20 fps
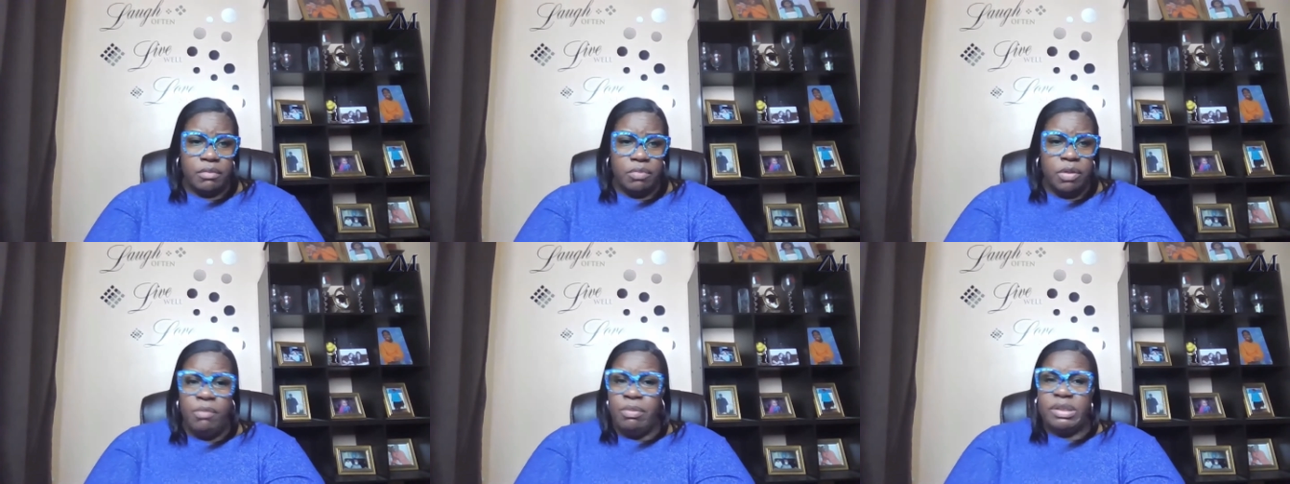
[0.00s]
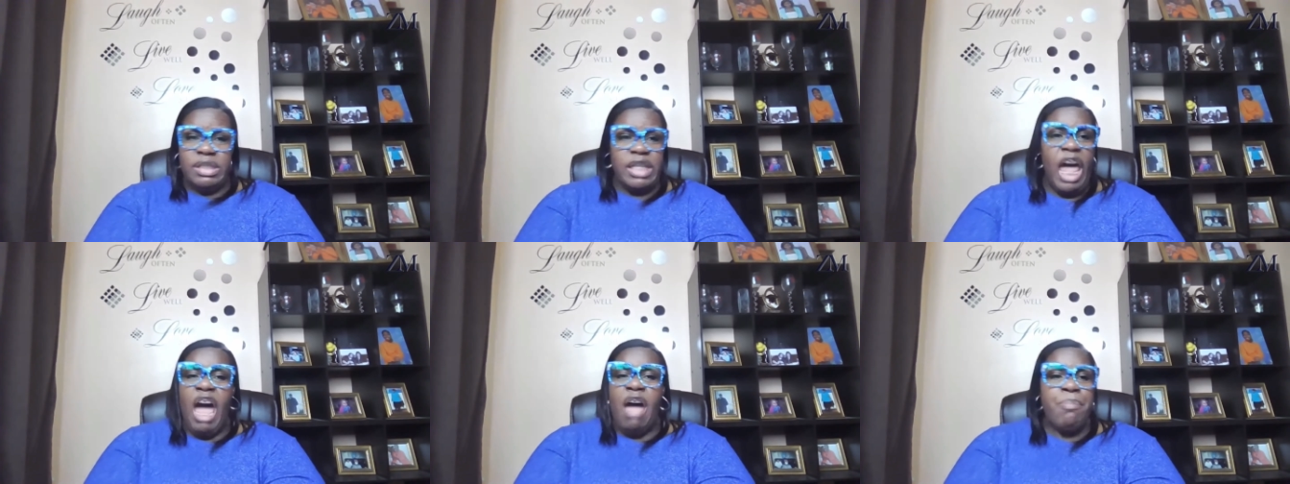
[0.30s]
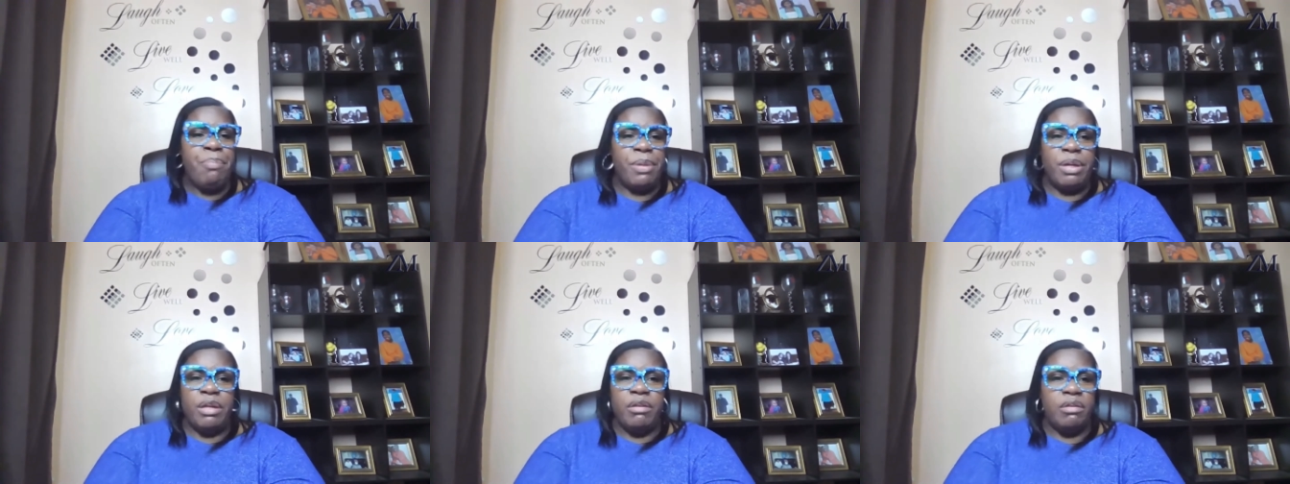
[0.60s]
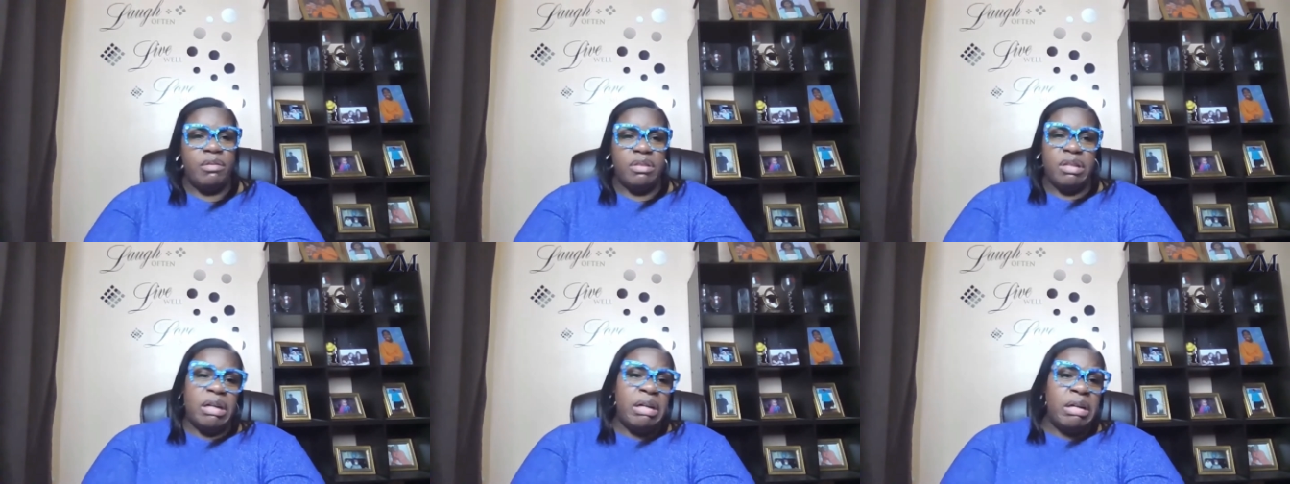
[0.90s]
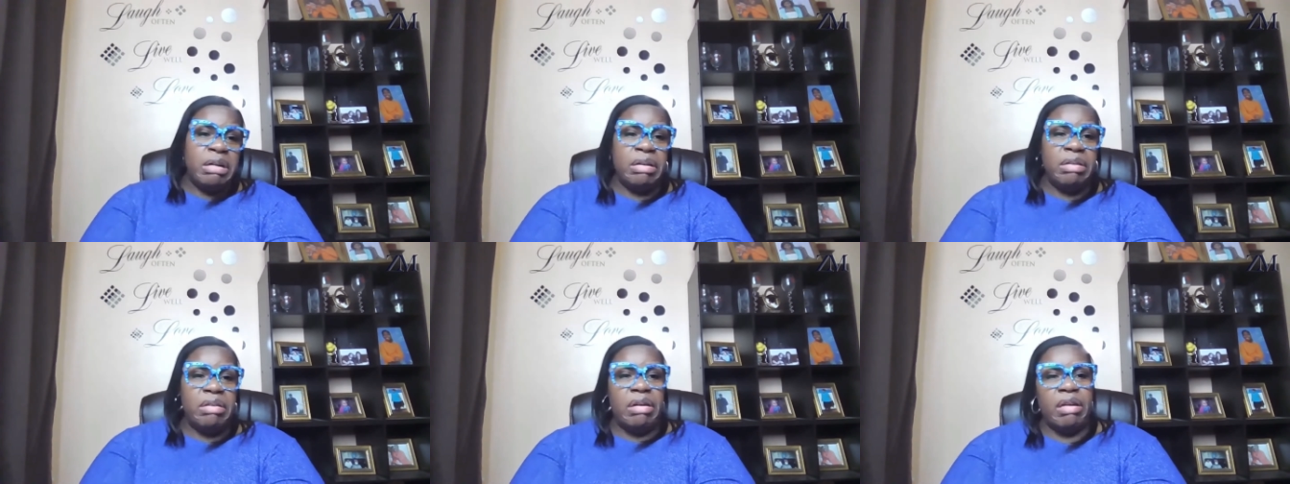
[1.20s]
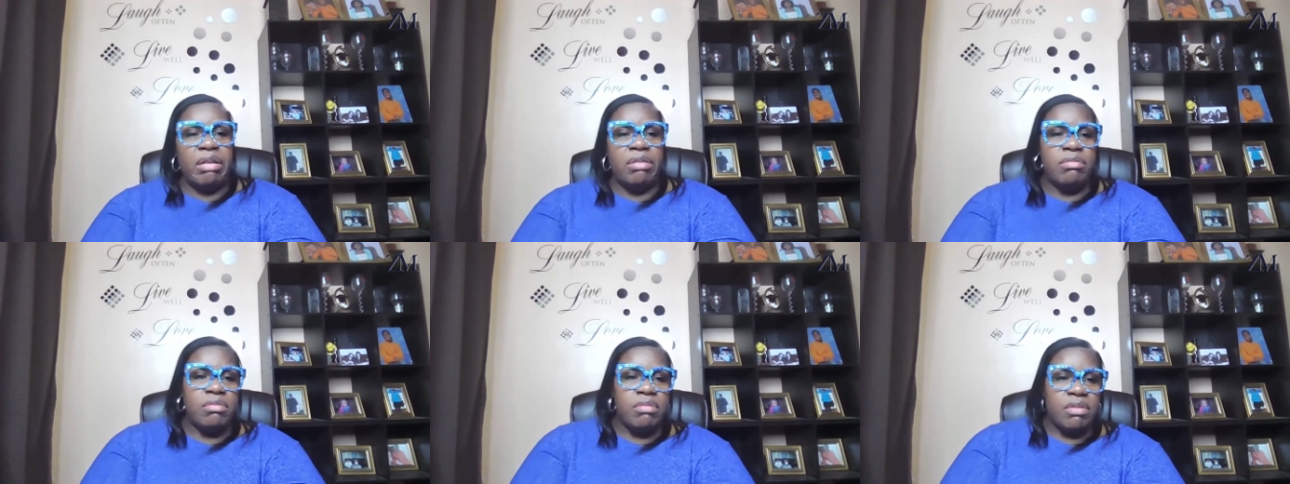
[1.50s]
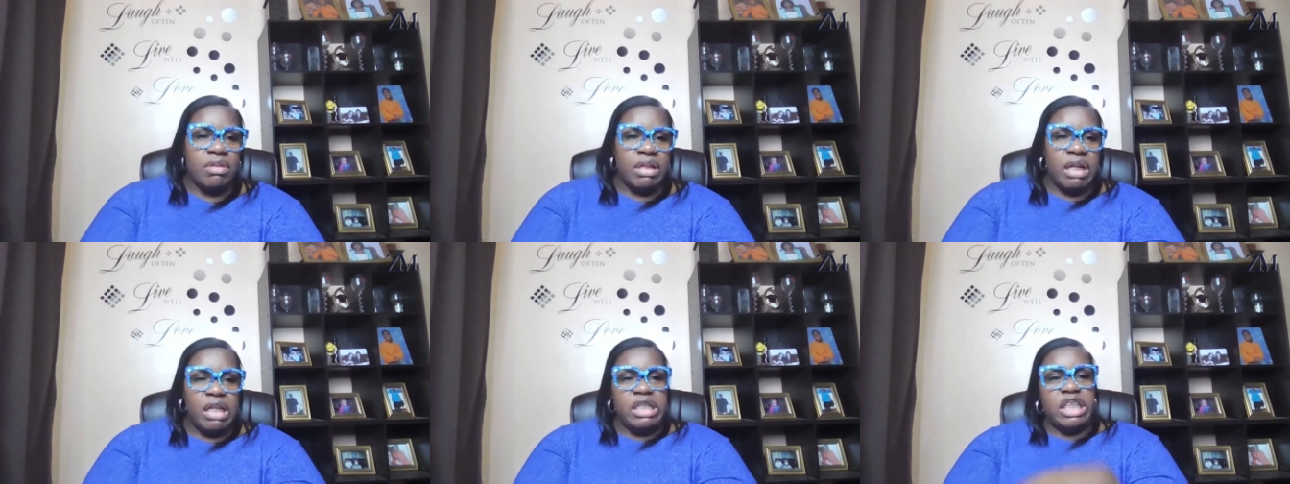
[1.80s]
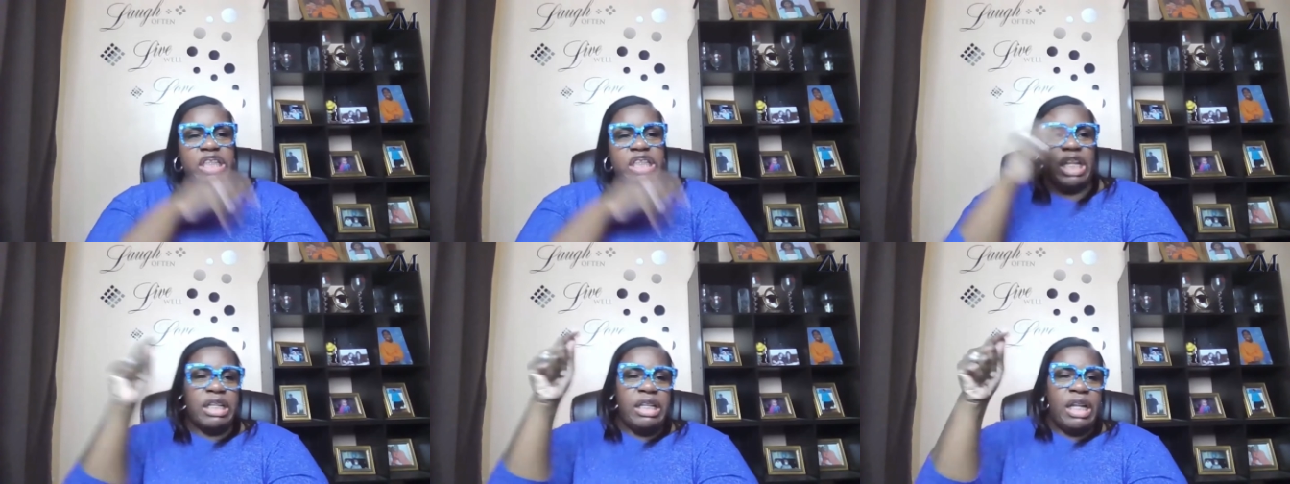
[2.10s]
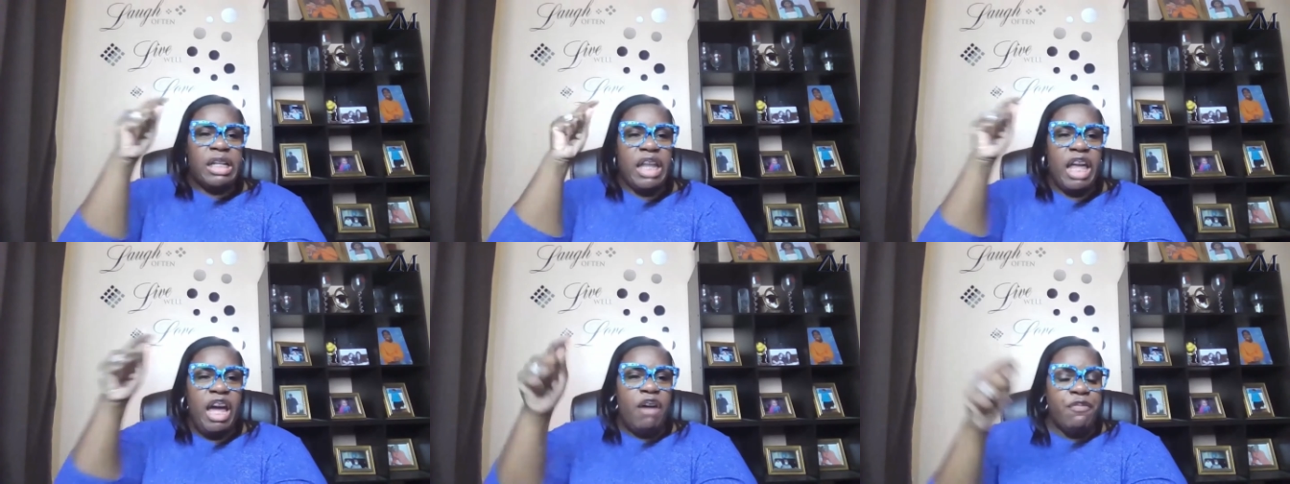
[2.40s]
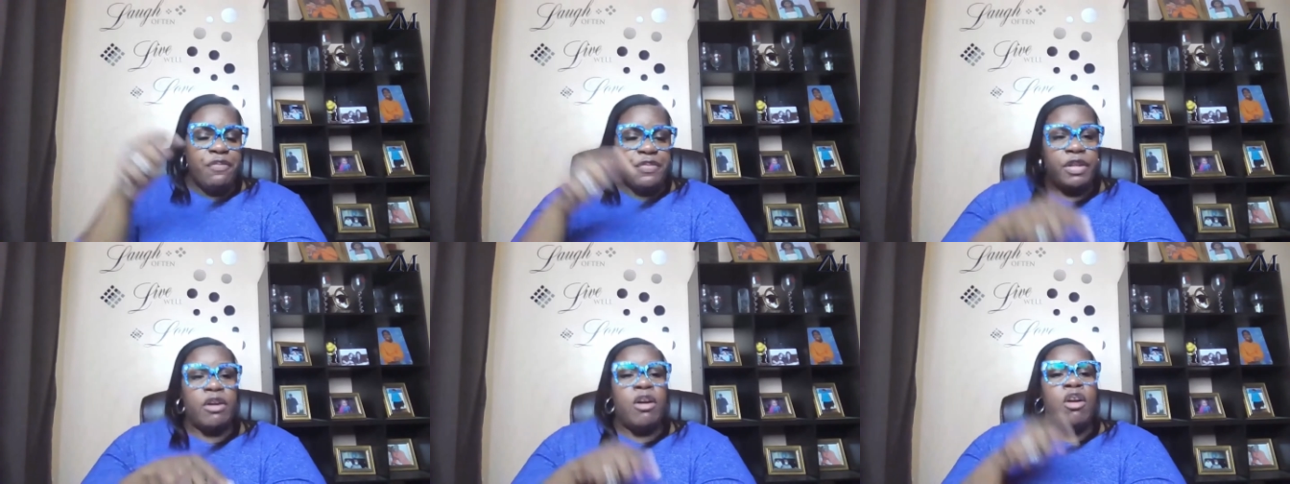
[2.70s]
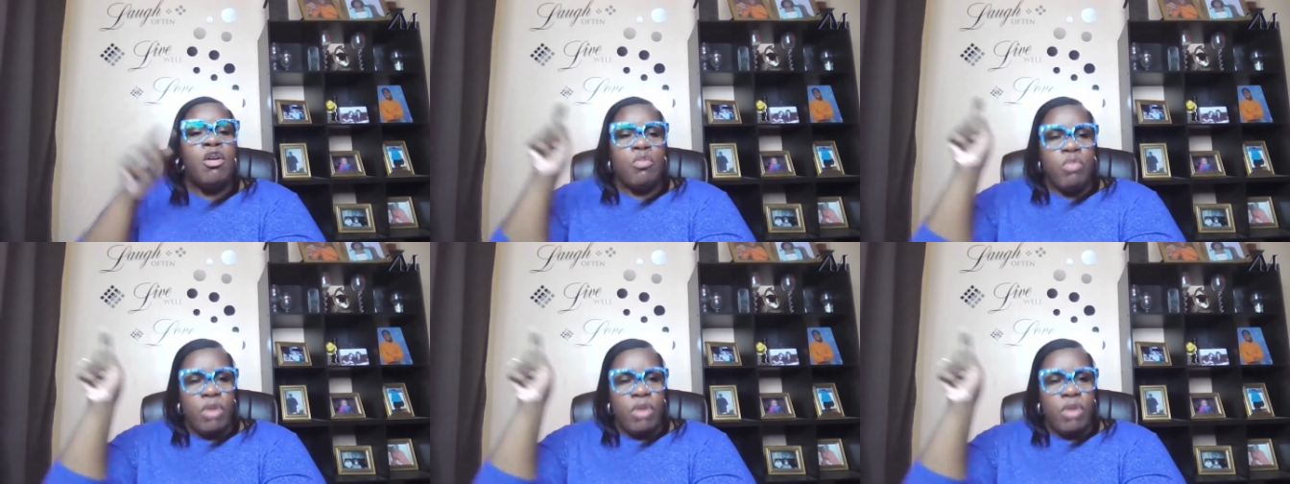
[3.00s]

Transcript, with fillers: We was happy. Good. Because he said that left her.